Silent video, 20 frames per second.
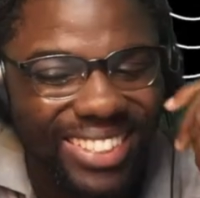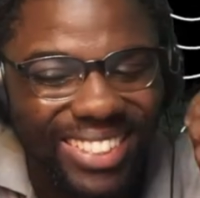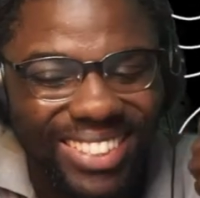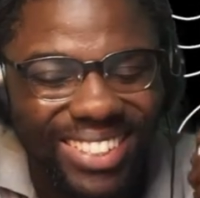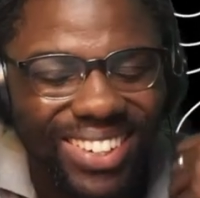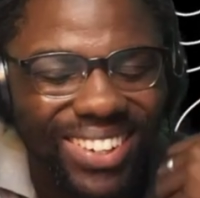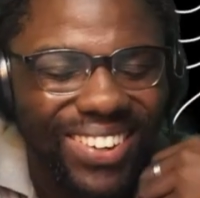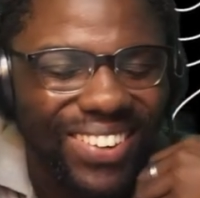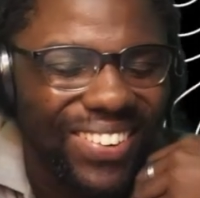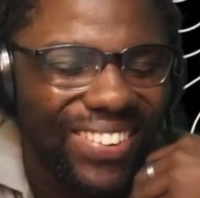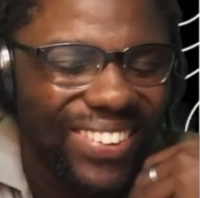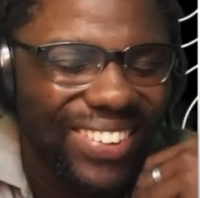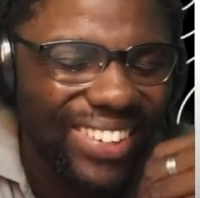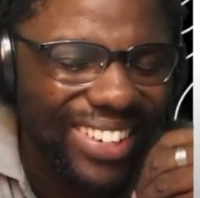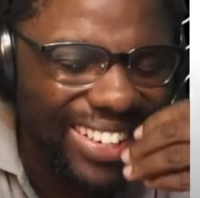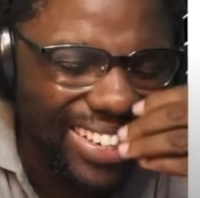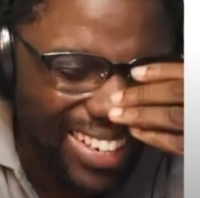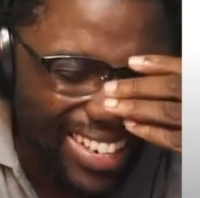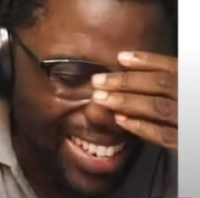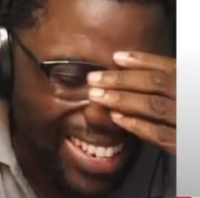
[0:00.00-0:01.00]
yeah.
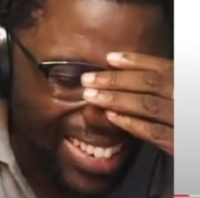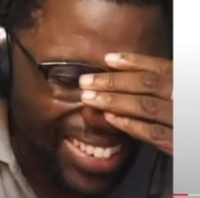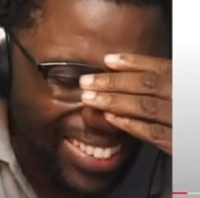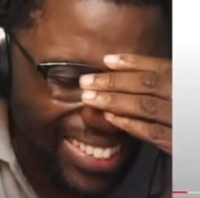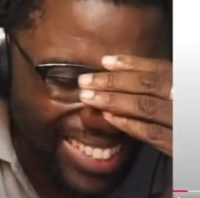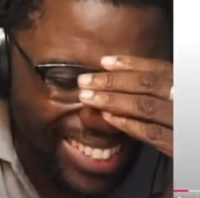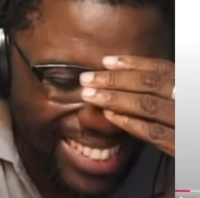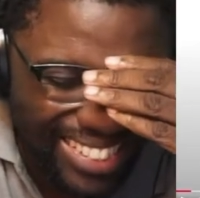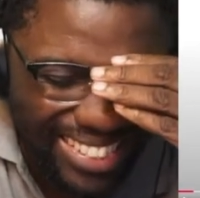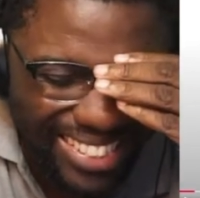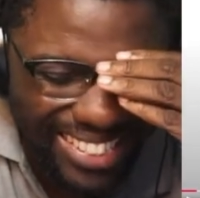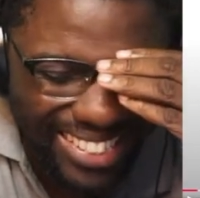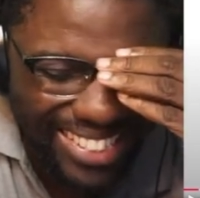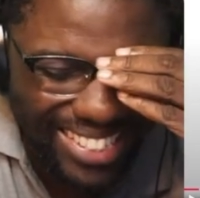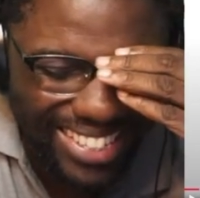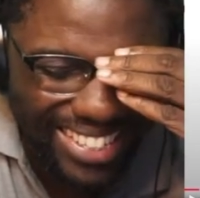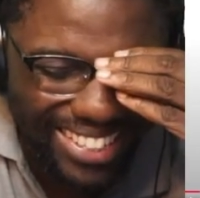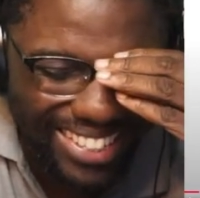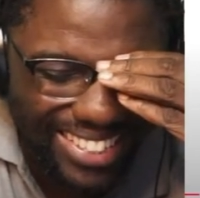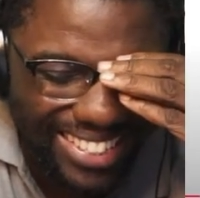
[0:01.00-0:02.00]
Is it
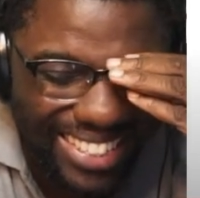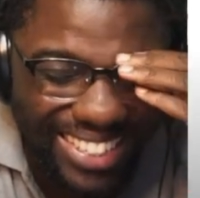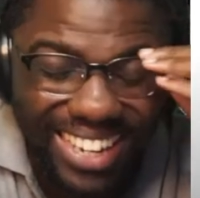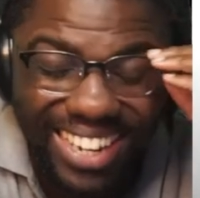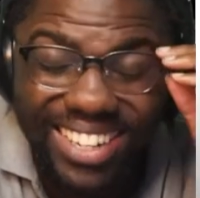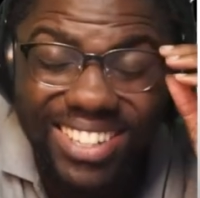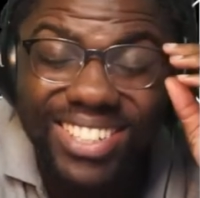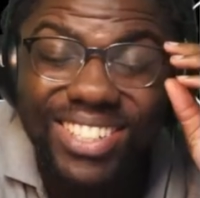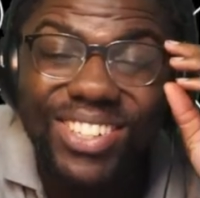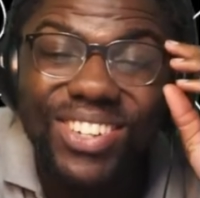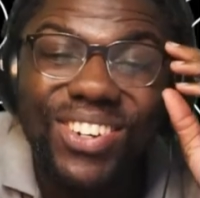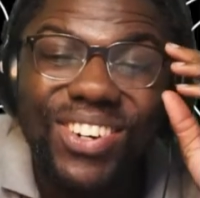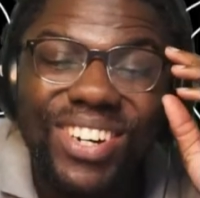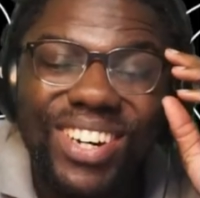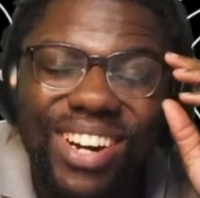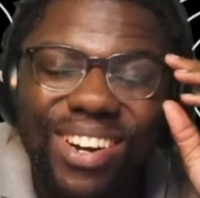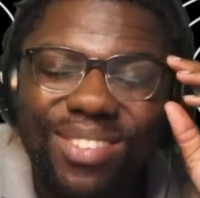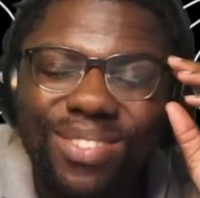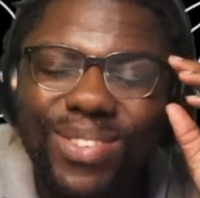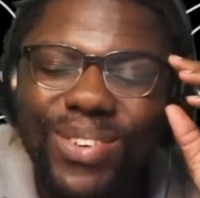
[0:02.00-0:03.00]
disgusting?
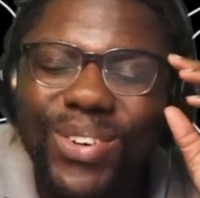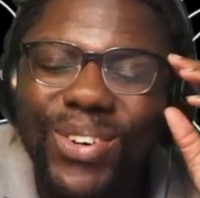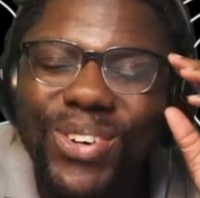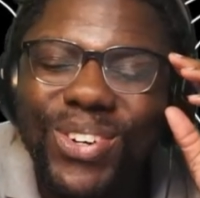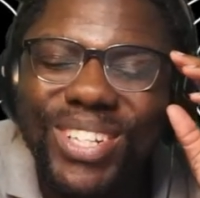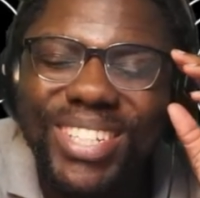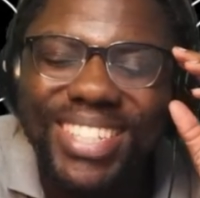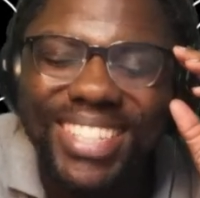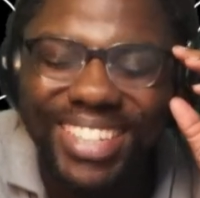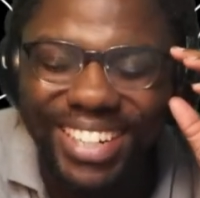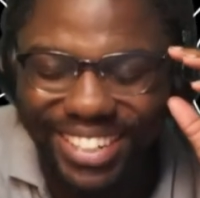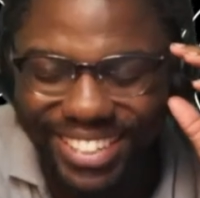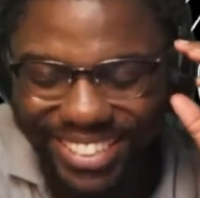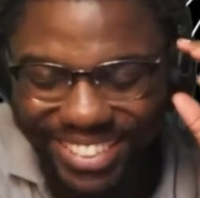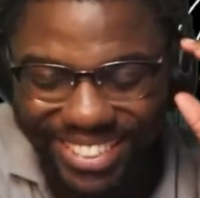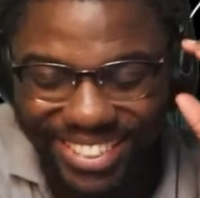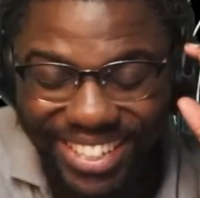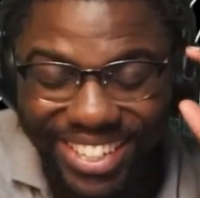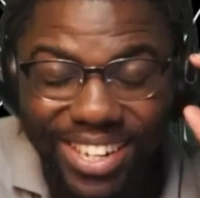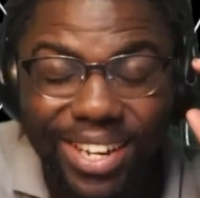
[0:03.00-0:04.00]
Of course it
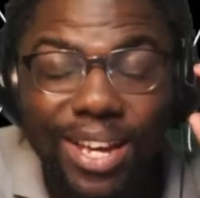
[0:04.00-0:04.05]
is.